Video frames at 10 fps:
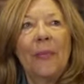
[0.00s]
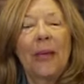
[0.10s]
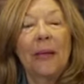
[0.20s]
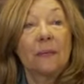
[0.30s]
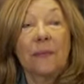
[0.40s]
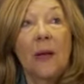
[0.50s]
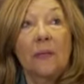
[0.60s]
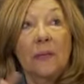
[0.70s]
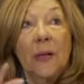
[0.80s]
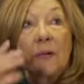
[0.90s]
I
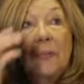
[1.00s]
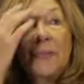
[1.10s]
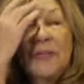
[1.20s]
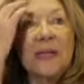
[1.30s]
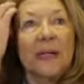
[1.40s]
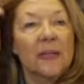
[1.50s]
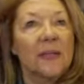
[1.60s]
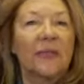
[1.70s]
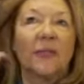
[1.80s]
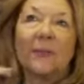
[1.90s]
can't remember the
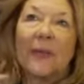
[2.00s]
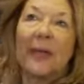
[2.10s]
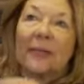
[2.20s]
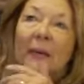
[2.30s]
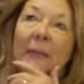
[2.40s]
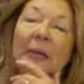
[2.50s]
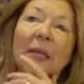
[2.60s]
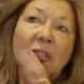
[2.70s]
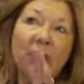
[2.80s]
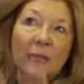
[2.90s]
titles off the top of my head now.
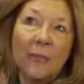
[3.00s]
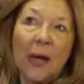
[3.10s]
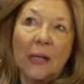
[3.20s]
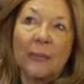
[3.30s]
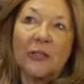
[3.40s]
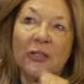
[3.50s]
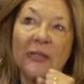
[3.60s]
She's remarkable.